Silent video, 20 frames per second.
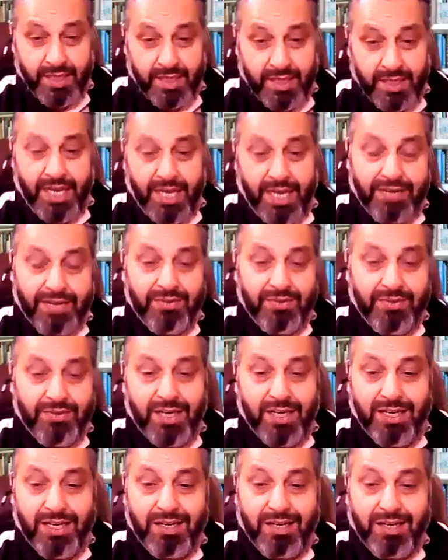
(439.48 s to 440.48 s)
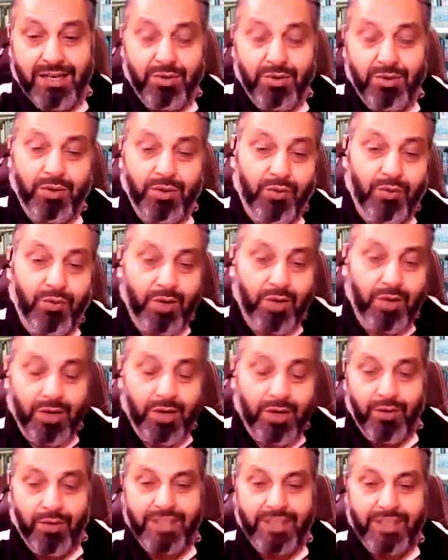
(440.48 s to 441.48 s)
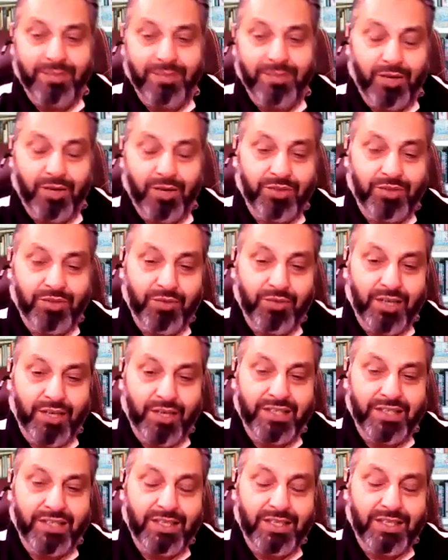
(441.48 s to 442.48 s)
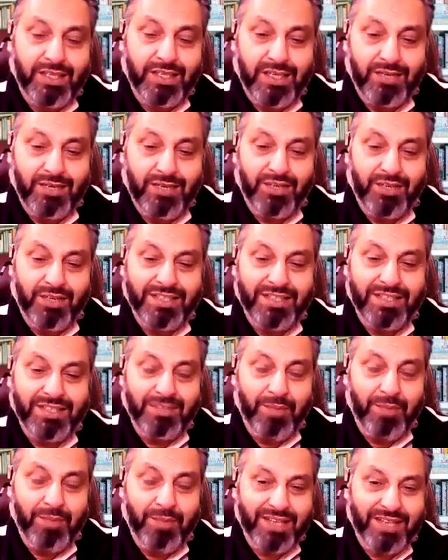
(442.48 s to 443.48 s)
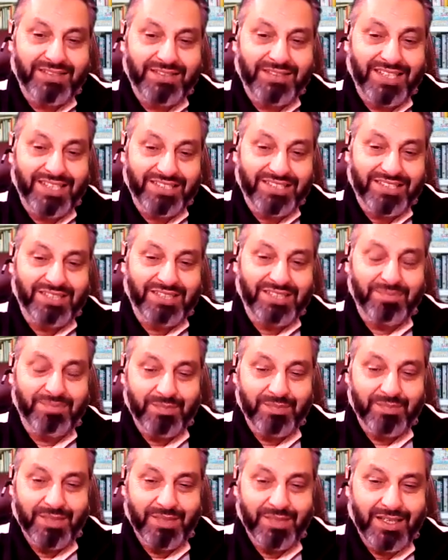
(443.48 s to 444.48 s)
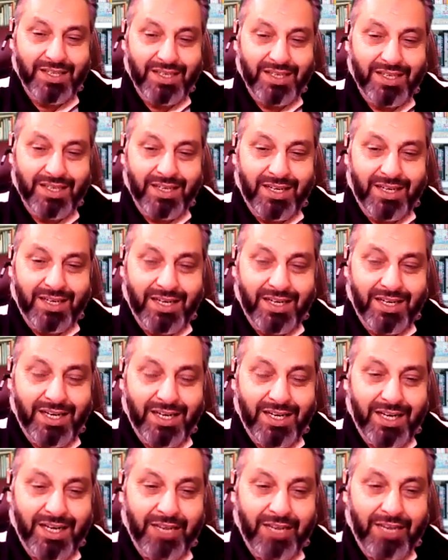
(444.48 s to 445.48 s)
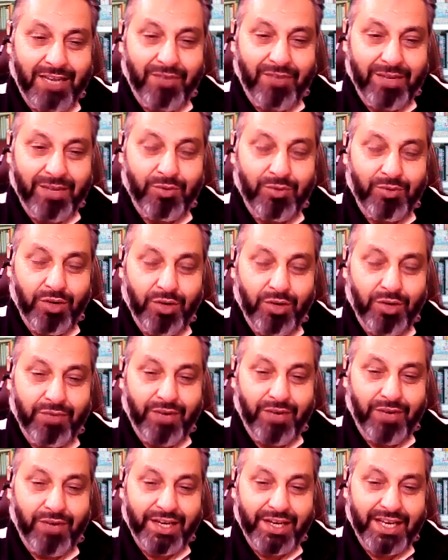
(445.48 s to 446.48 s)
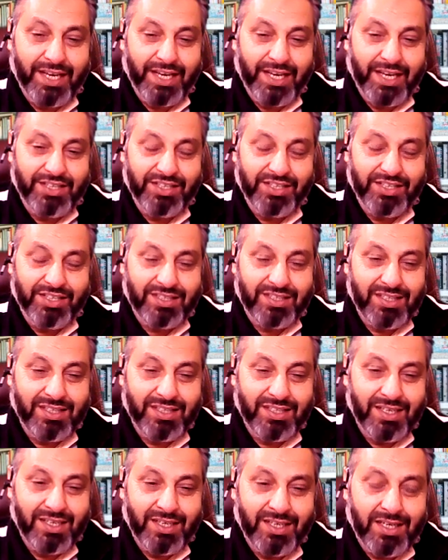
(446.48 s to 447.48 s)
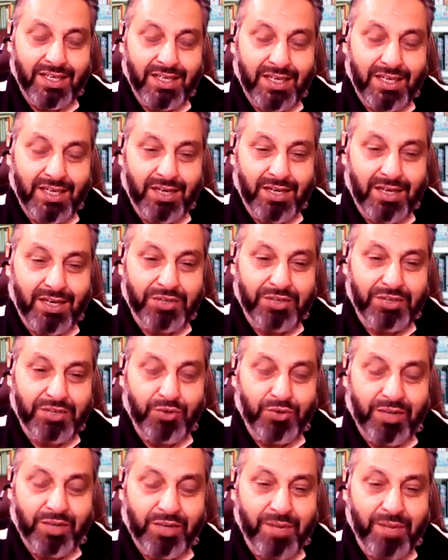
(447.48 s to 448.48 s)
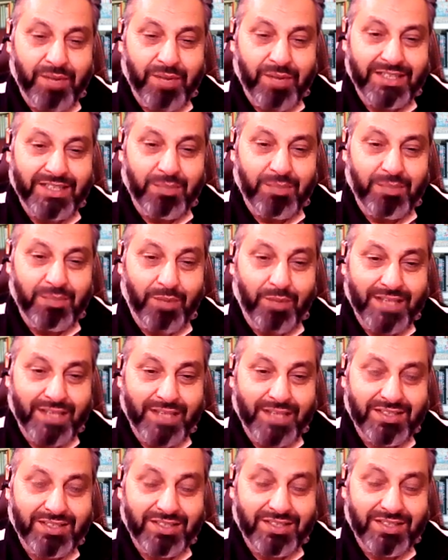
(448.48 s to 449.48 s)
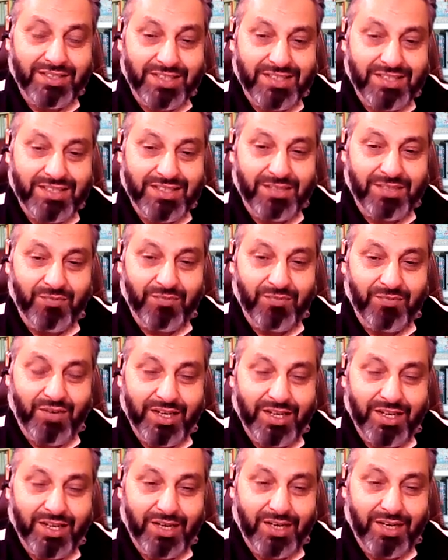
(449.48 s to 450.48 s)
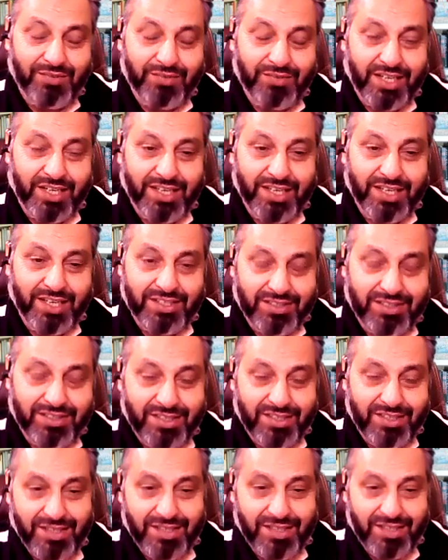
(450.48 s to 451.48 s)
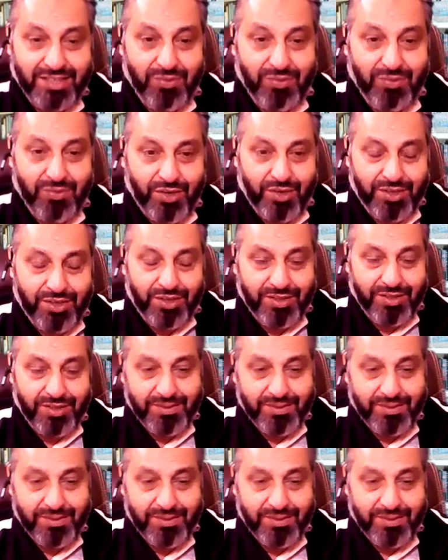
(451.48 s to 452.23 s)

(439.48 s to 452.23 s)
And what about what is the best system if I am going for cages? What you recommend the best system for of the cages in the world?